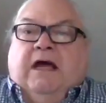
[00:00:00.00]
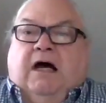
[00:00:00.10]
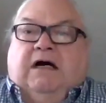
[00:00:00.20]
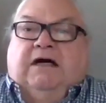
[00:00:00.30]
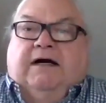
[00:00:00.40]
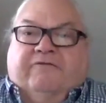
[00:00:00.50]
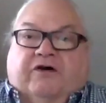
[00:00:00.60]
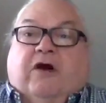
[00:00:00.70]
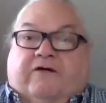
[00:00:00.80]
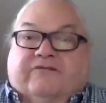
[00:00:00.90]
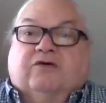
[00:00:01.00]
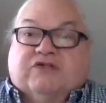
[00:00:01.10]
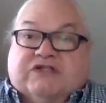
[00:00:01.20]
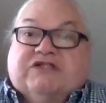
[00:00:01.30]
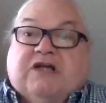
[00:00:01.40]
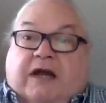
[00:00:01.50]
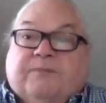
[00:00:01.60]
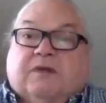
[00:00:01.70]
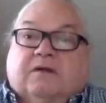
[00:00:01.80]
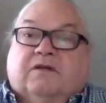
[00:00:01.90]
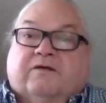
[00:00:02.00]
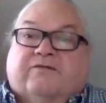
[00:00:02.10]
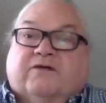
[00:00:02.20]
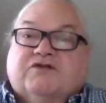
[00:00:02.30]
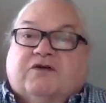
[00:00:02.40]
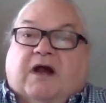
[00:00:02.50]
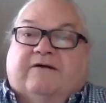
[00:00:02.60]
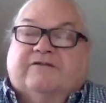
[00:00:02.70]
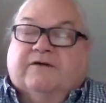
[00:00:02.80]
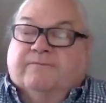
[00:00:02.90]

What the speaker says: I very often will just type the first draft.